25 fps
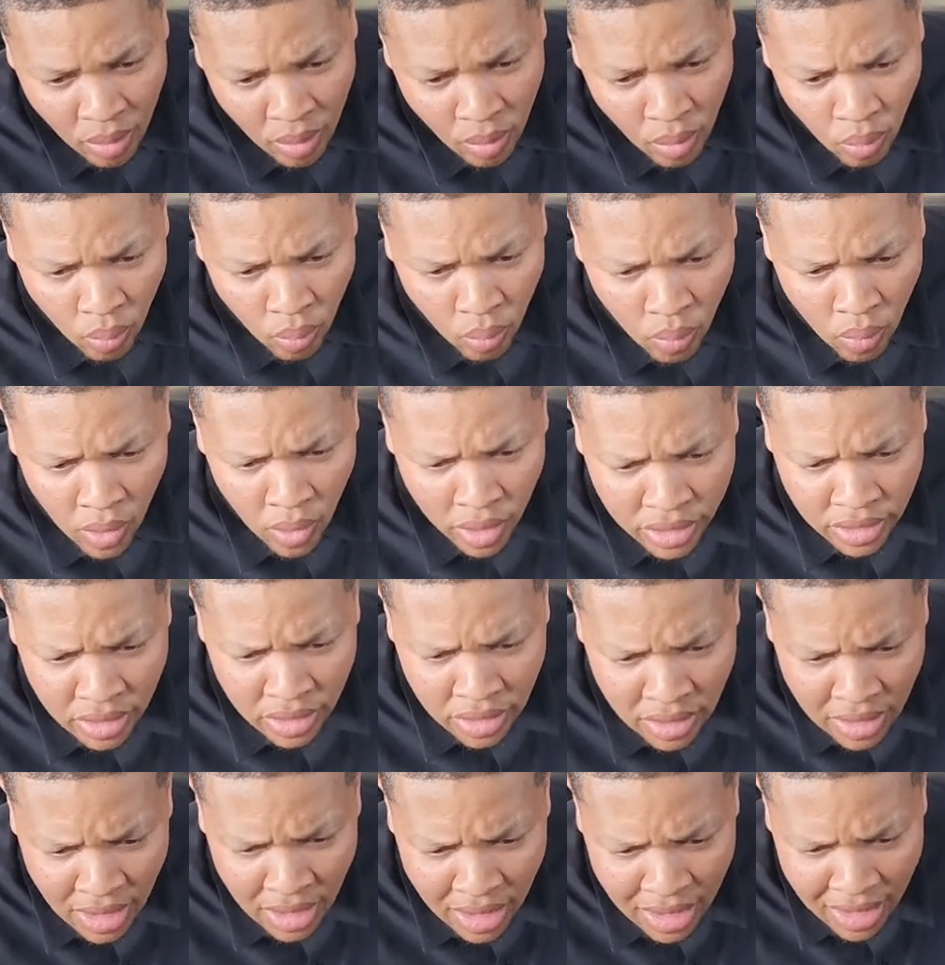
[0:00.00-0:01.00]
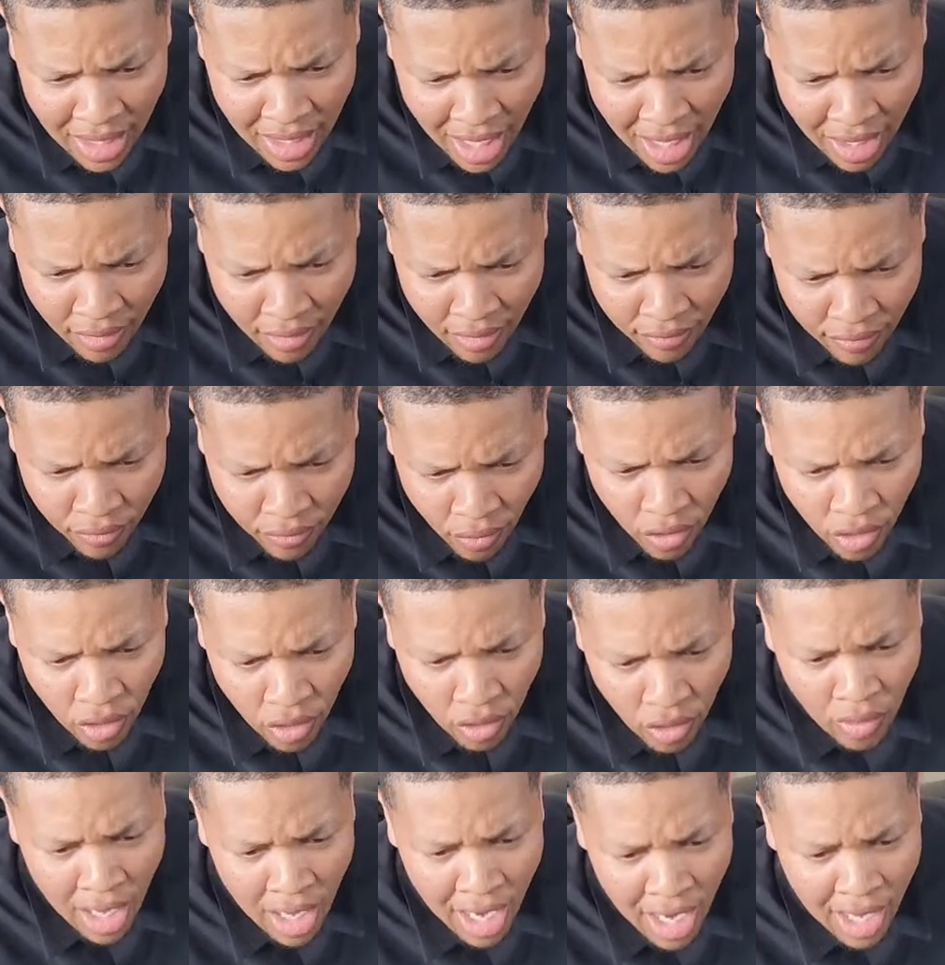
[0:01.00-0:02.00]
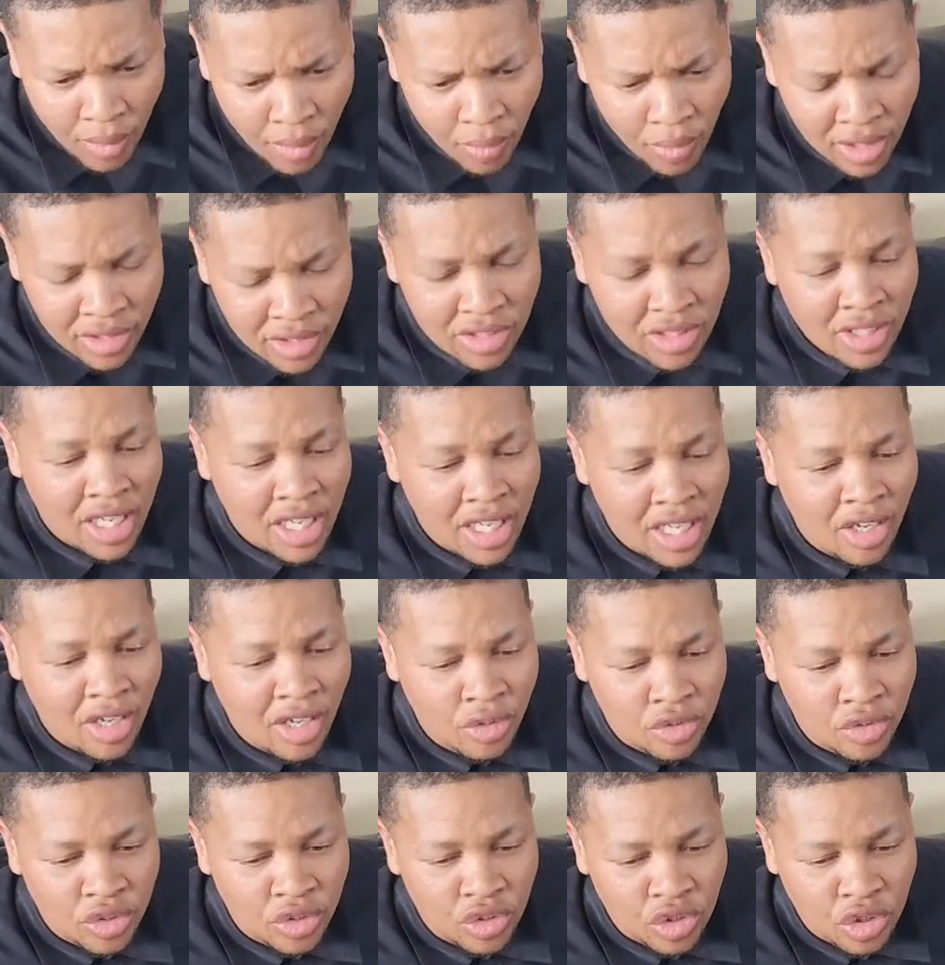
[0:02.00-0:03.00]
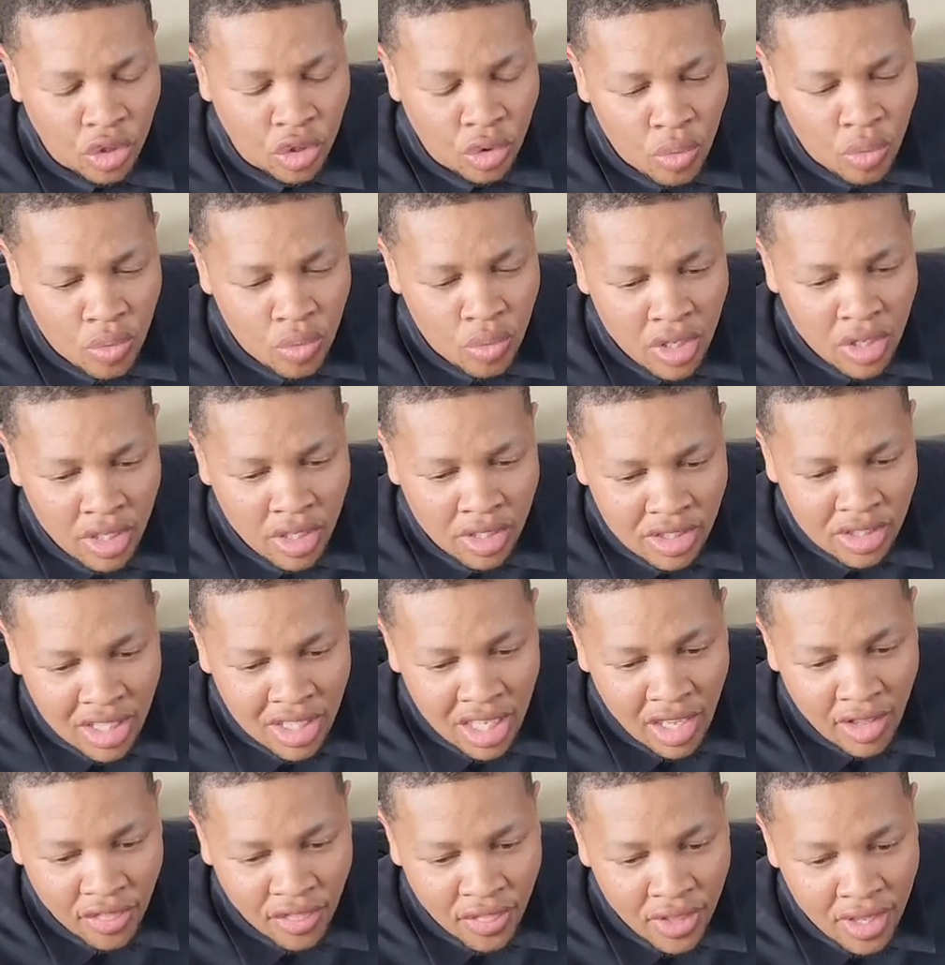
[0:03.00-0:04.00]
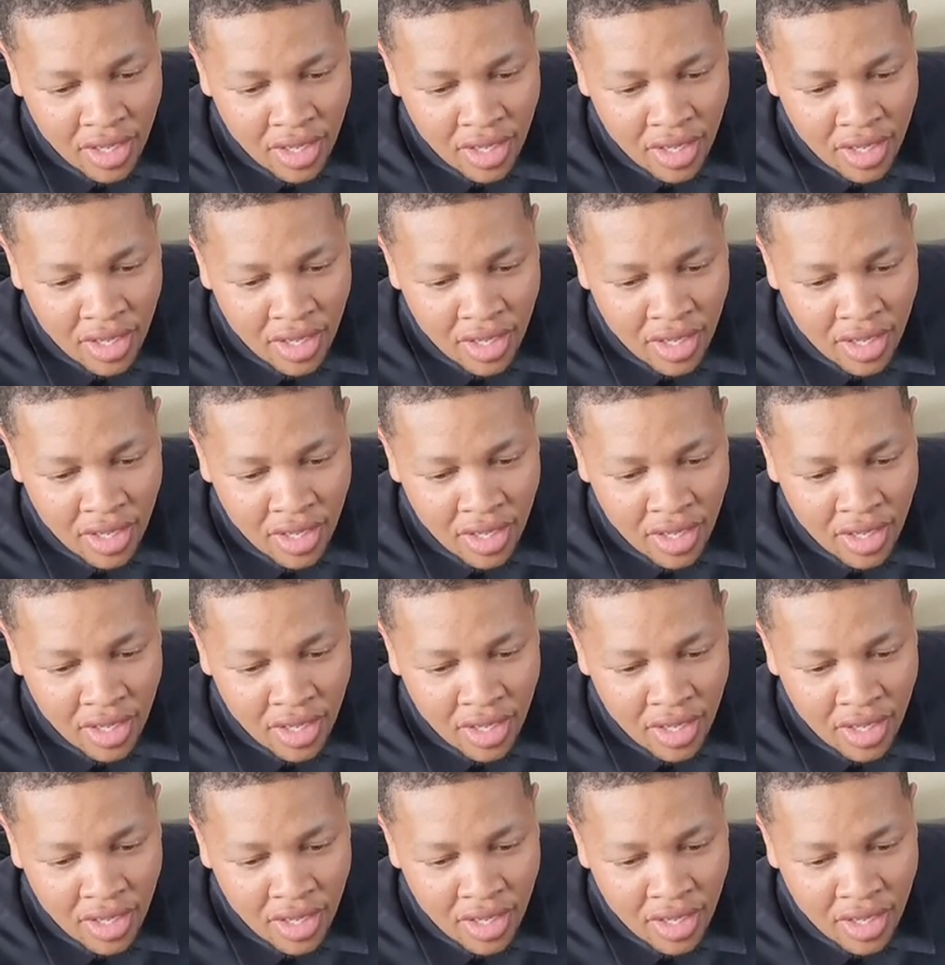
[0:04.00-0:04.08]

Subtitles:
What's the date for your ride? Run to the Hills, June 10th.